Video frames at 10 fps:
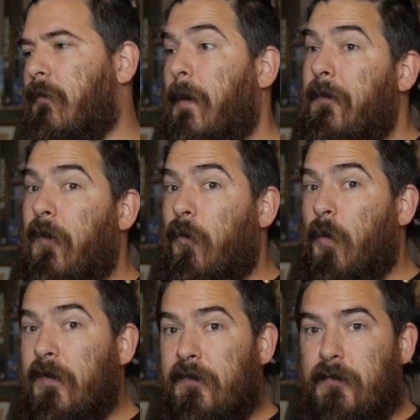Maybe they're the
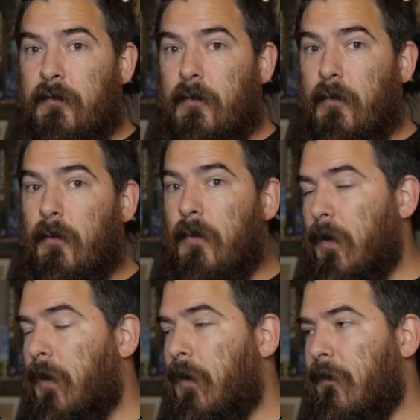ones who,
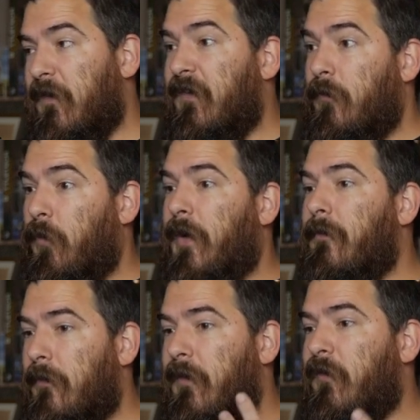this is what
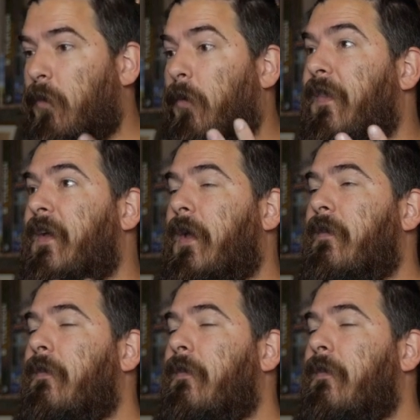we're thinking.